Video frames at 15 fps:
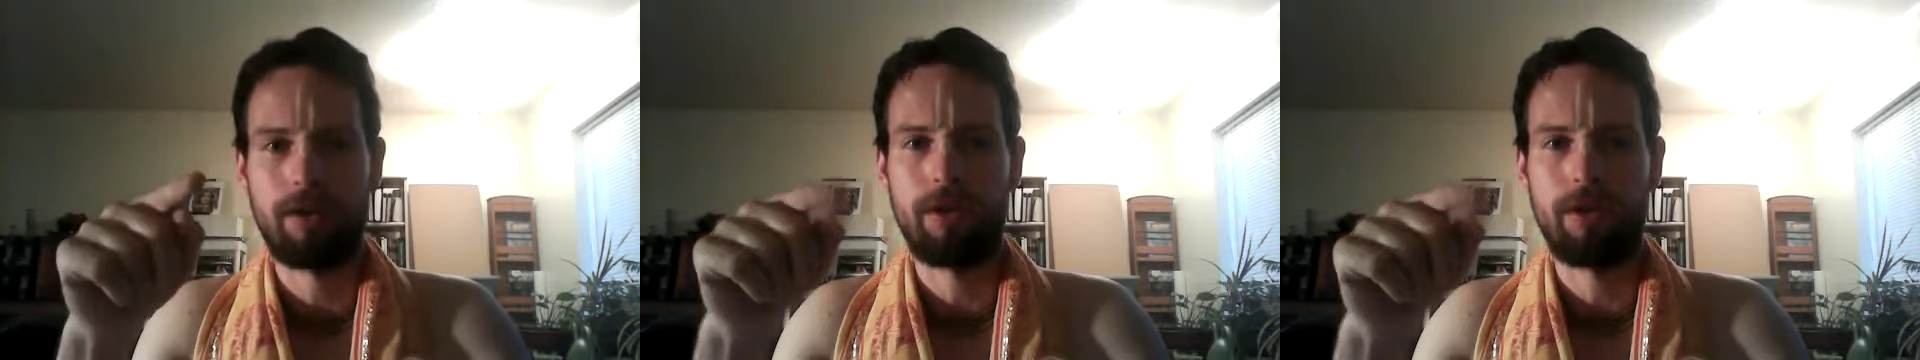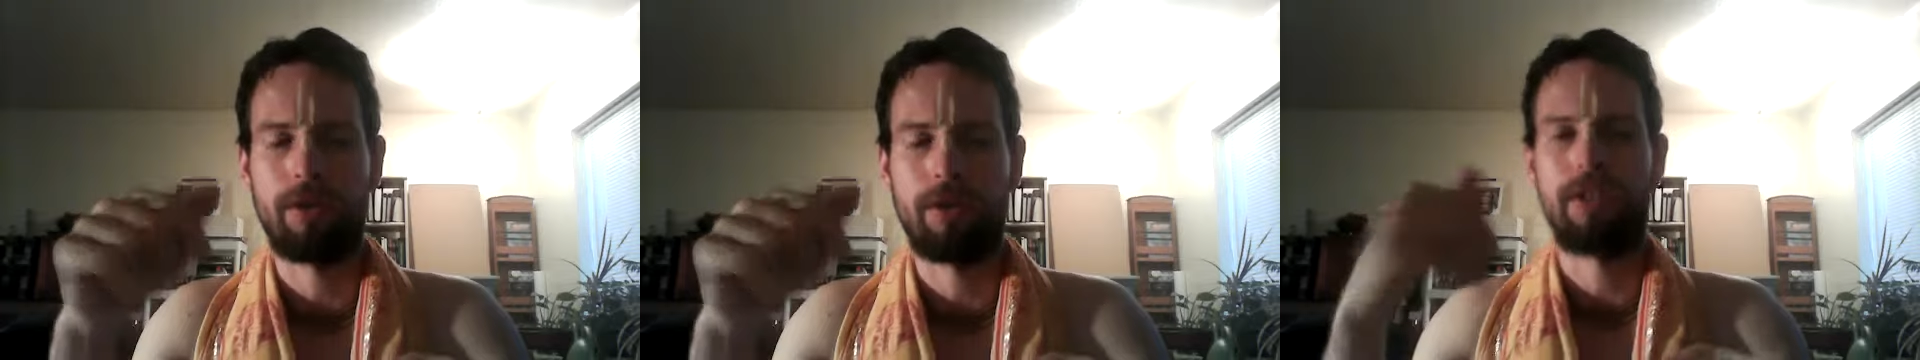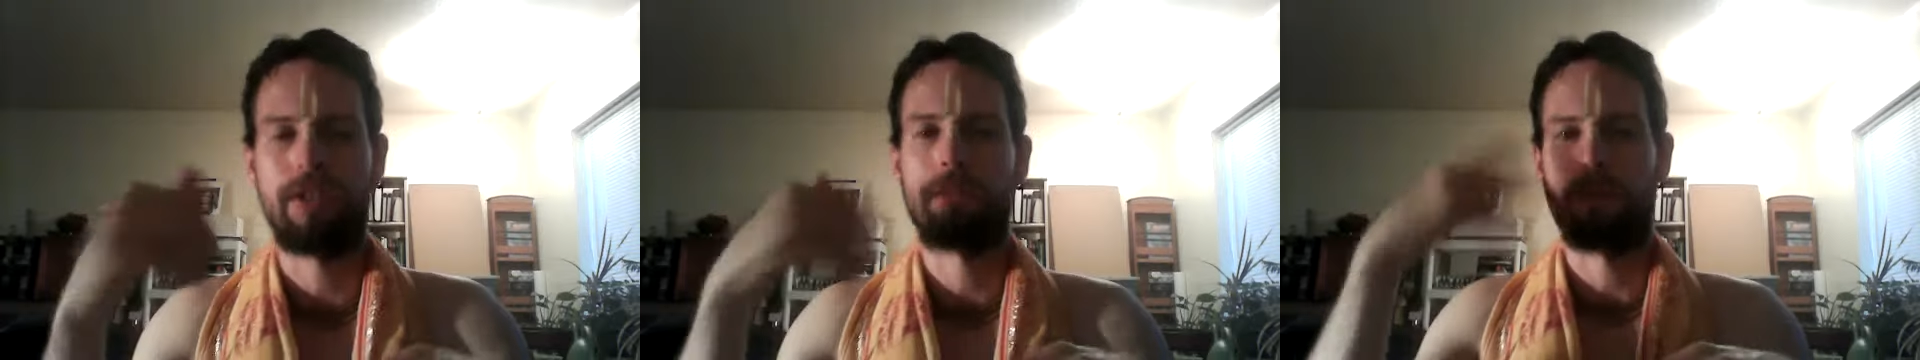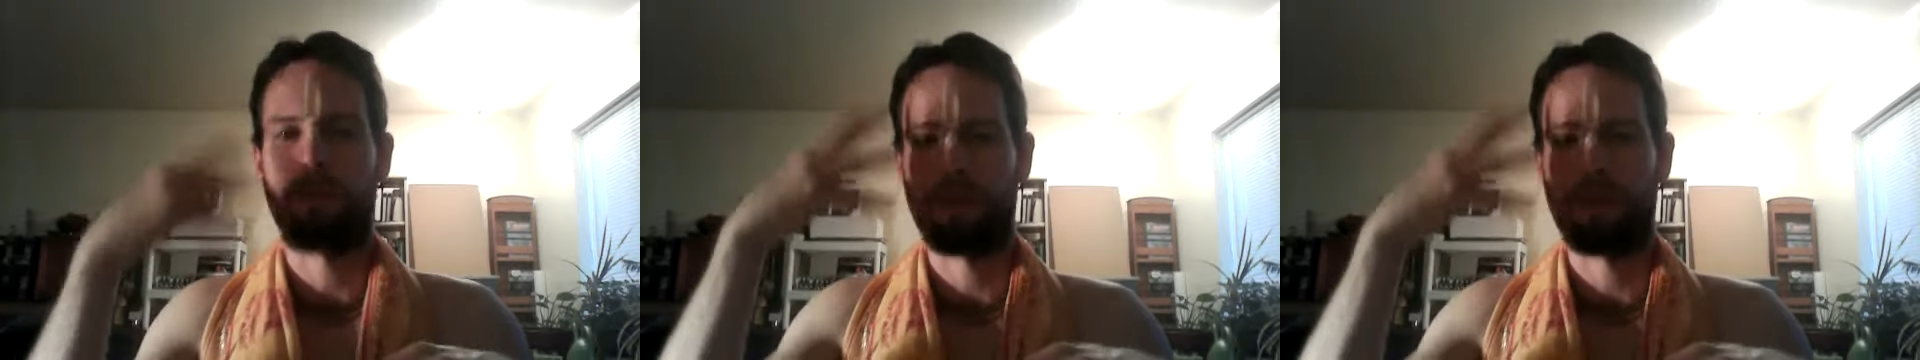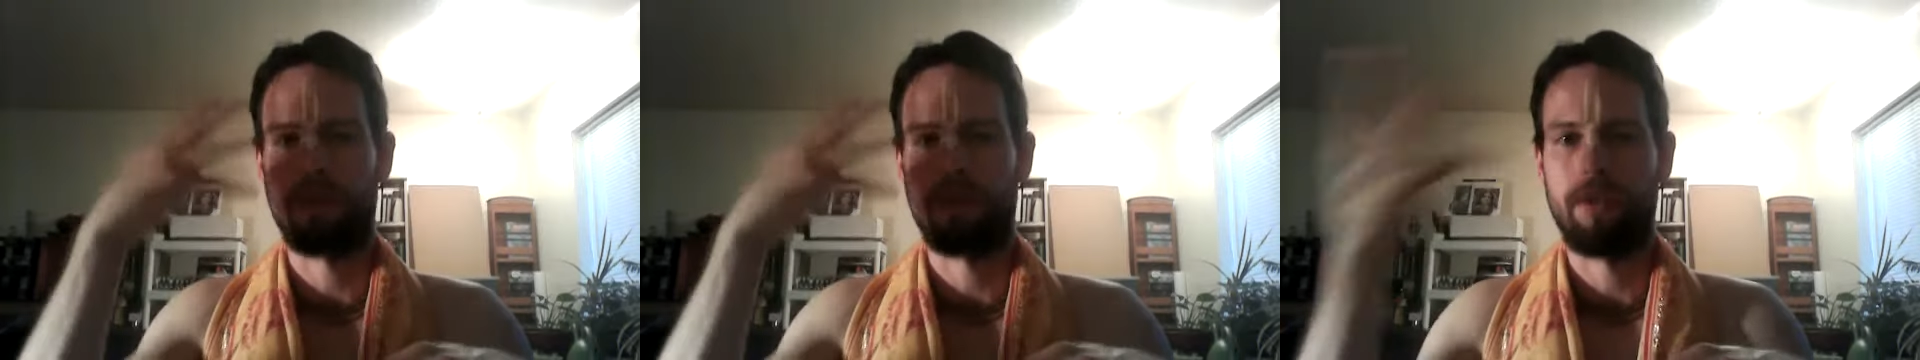to your
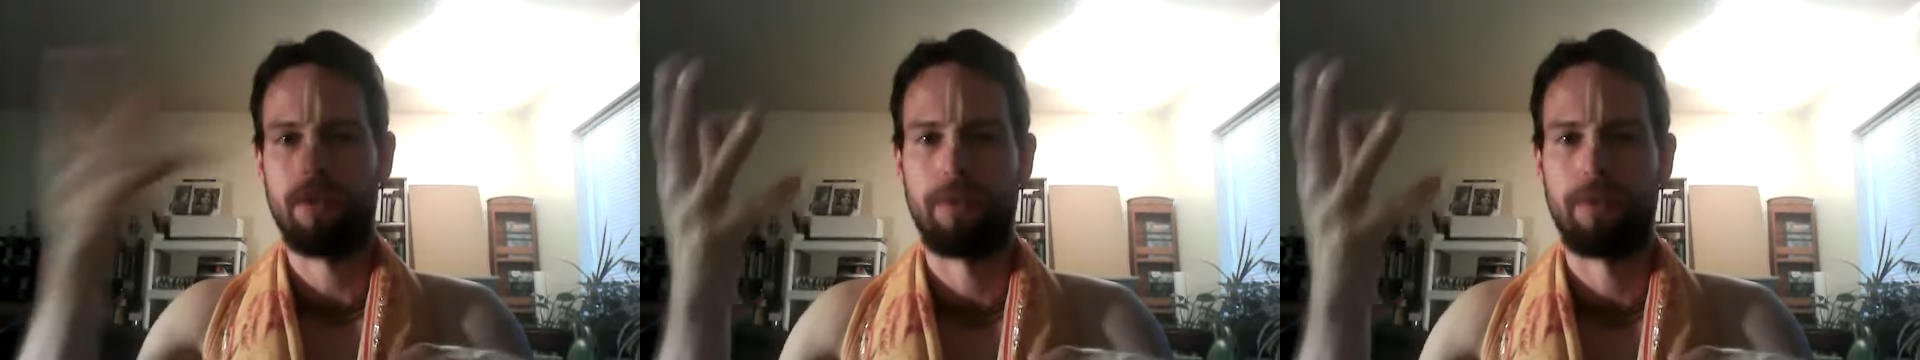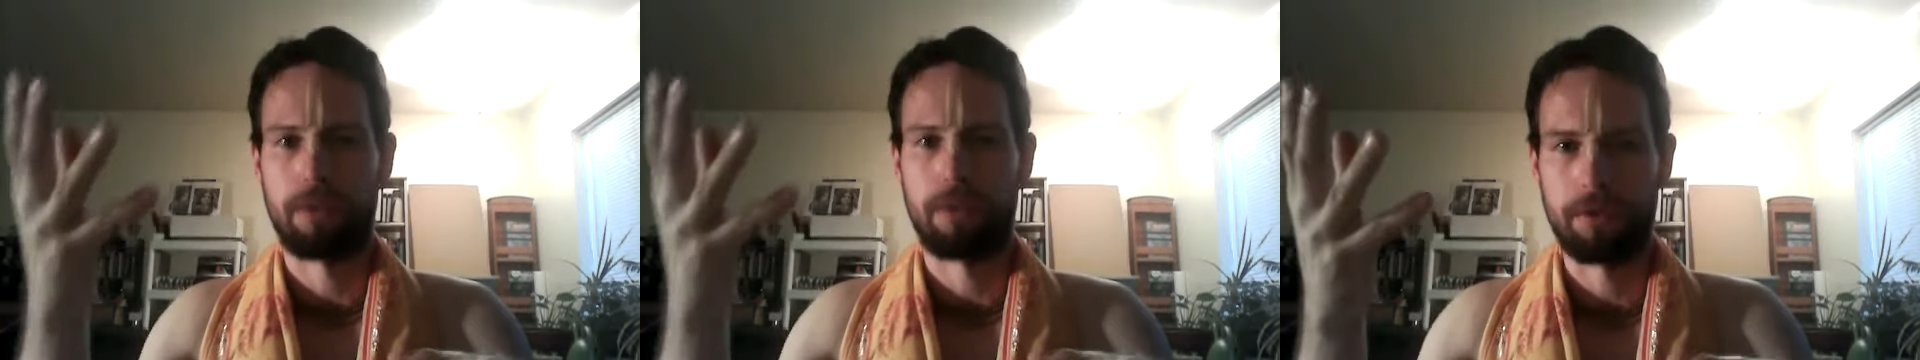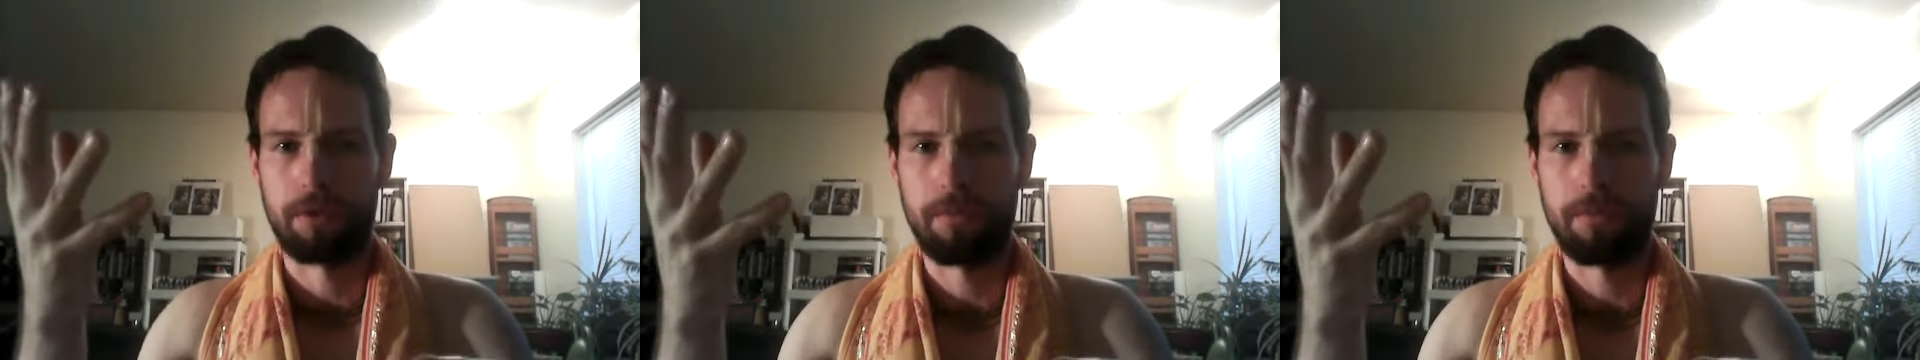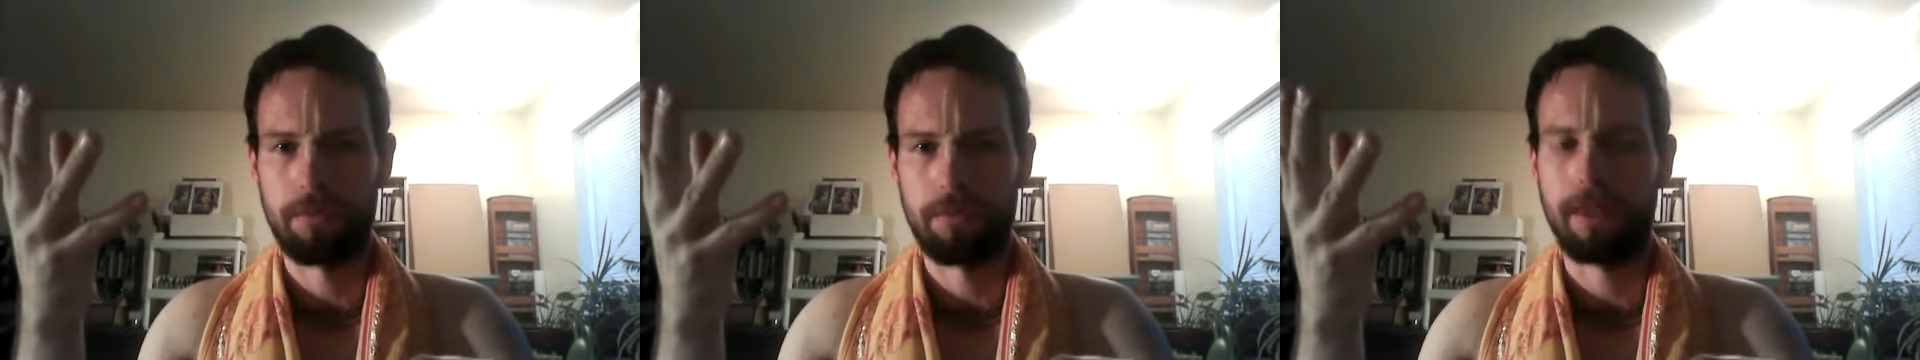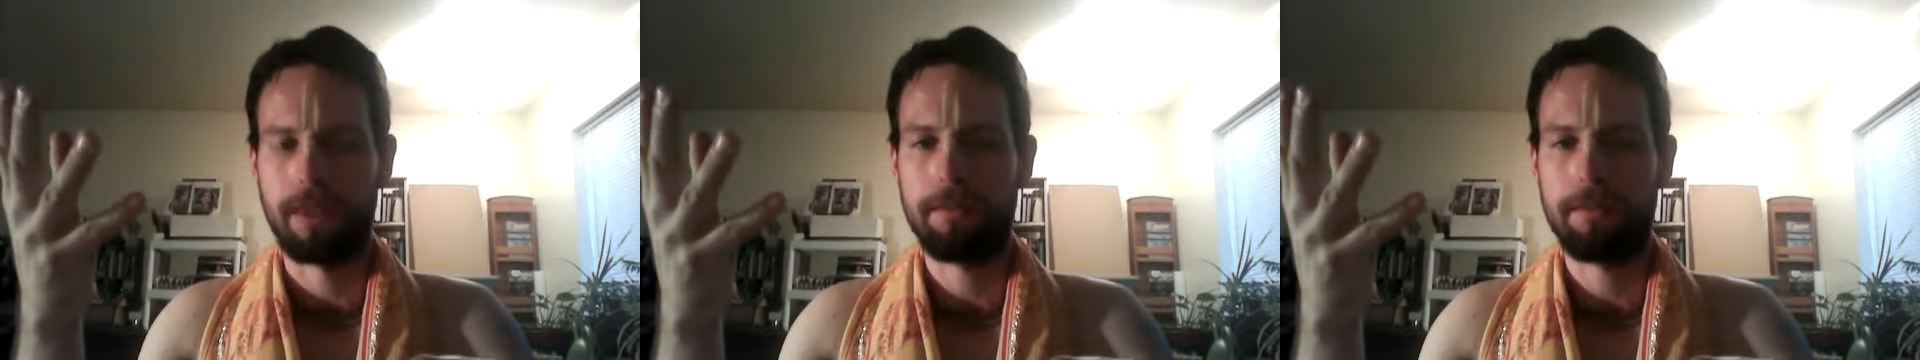inspiration and devotion,
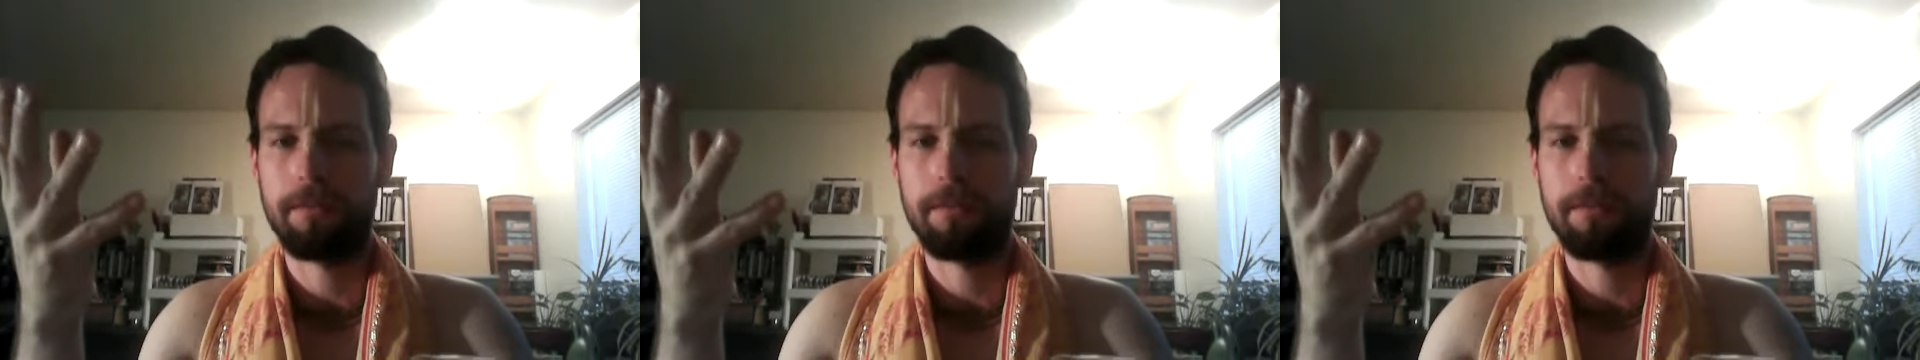right?